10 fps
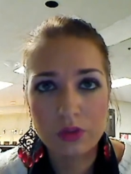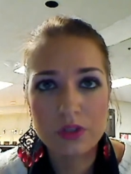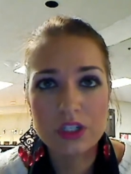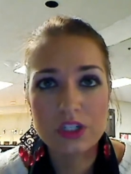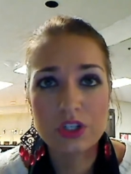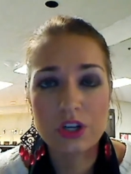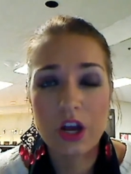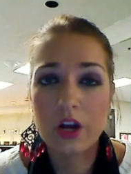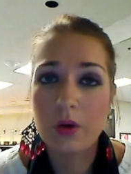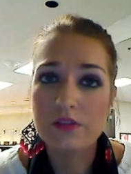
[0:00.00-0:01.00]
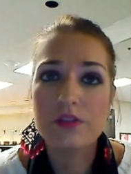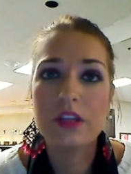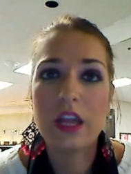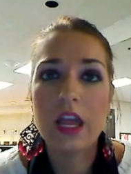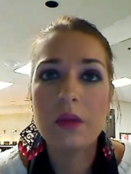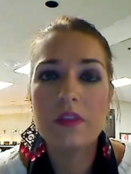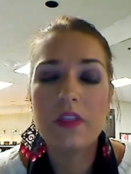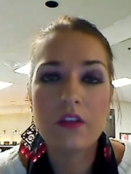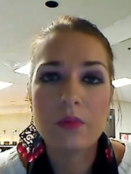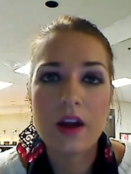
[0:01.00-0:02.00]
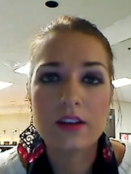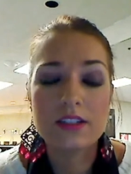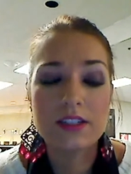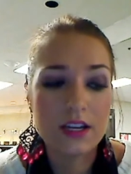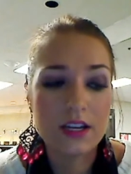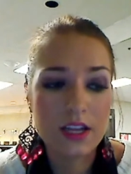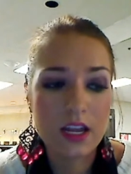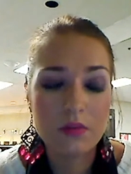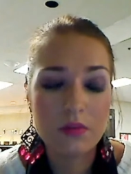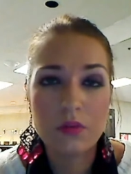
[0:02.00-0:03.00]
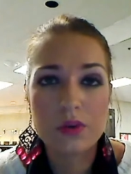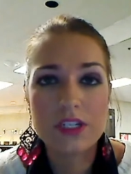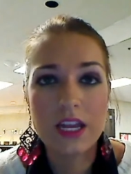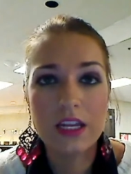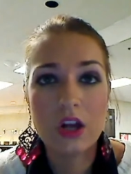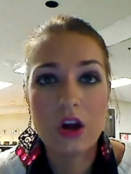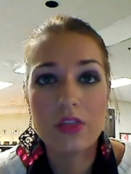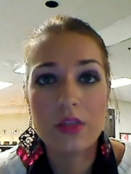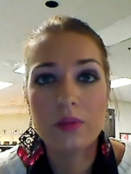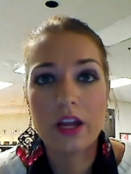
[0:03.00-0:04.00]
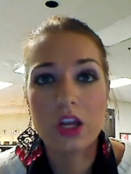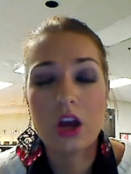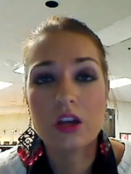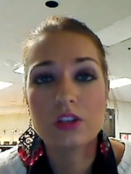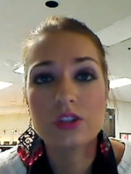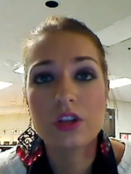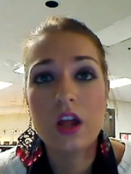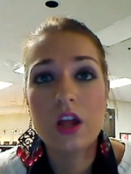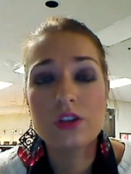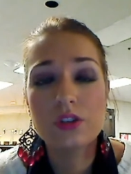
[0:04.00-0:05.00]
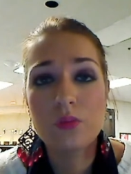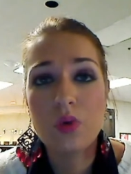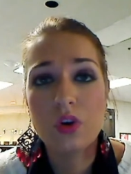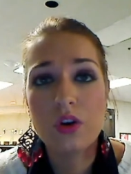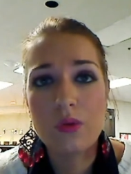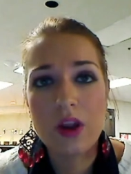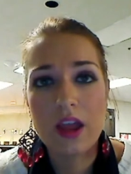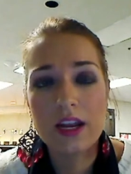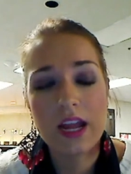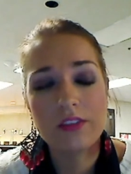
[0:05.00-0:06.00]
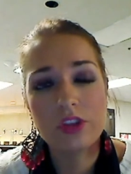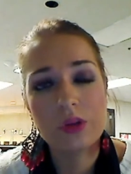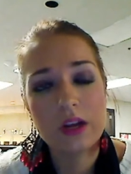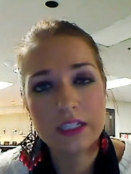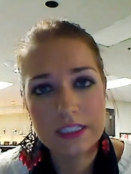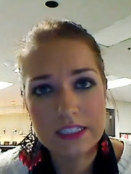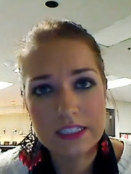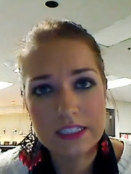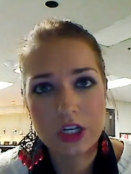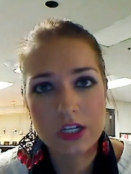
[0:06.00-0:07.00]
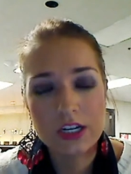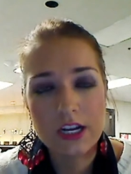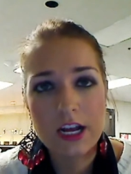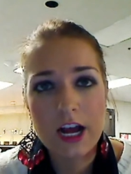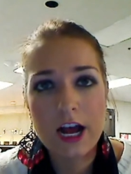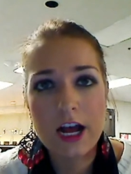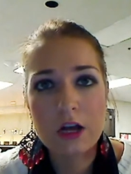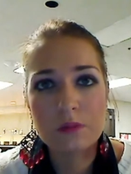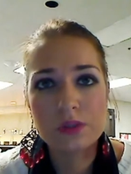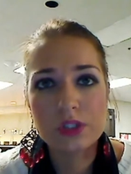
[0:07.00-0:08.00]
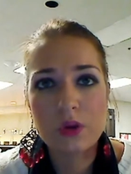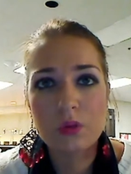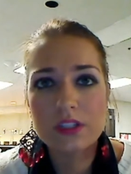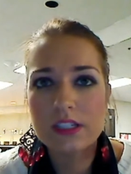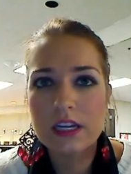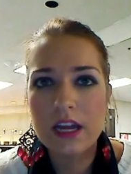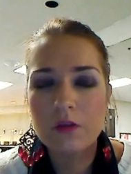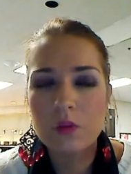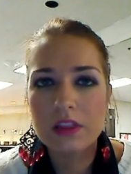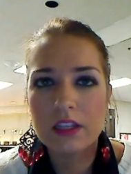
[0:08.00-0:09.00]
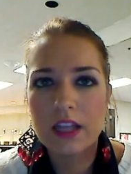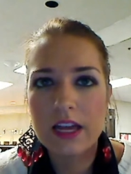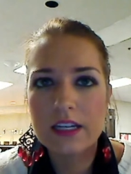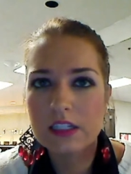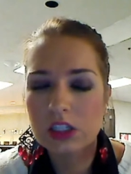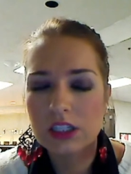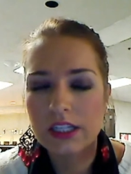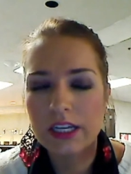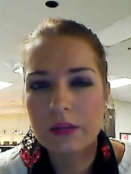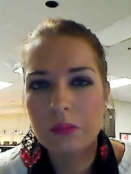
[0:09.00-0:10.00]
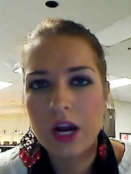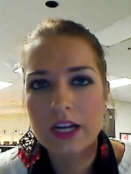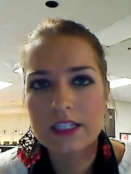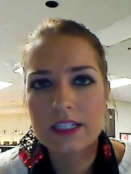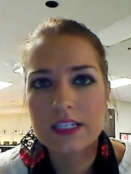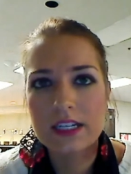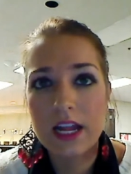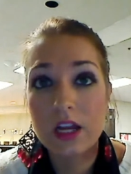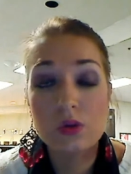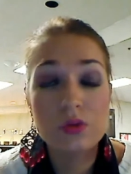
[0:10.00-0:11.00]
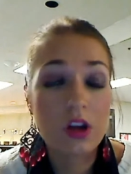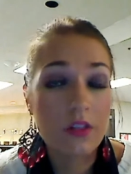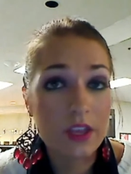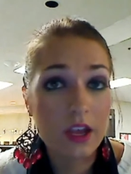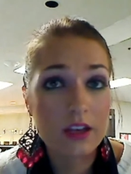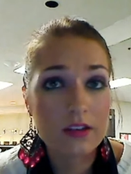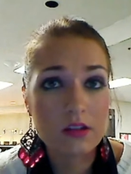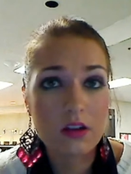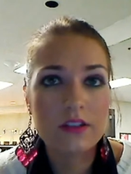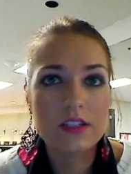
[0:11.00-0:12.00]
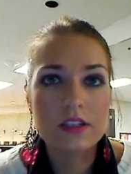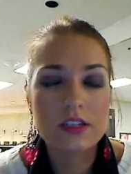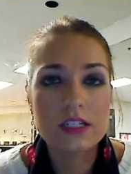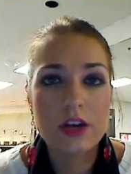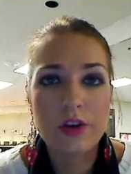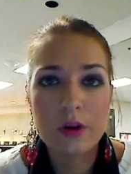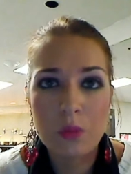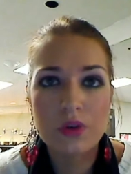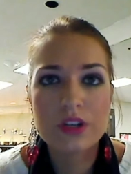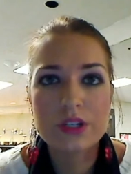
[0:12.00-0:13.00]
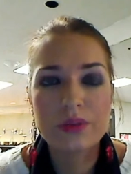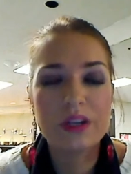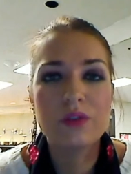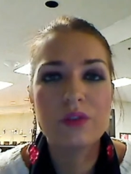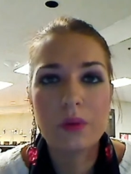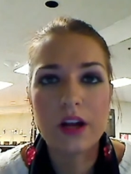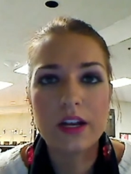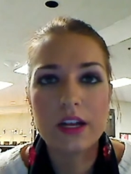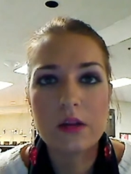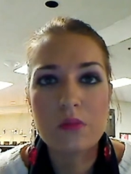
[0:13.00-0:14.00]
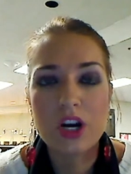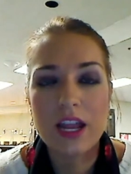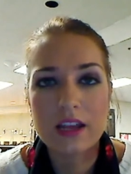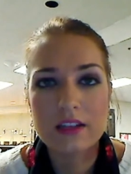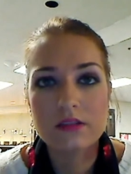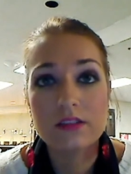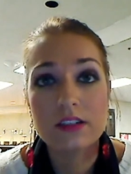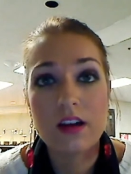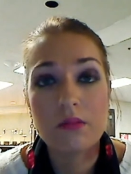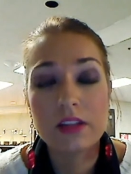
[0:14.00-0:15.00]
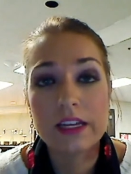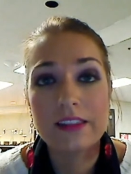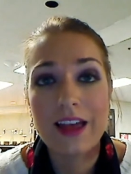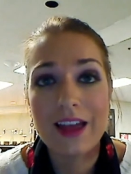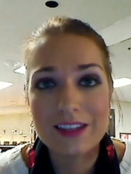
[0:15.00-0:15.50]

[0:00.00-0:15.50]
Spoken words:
Flew into Chicago after the game, and they have a practice day today before taking on the Blackhawks tomorrow night at the United Center. So we'll see kind of what the lines look like at practice today, who's on the ice. Obviously, Derek Morris, Rydin Verbata, and Martin Hanzel did not play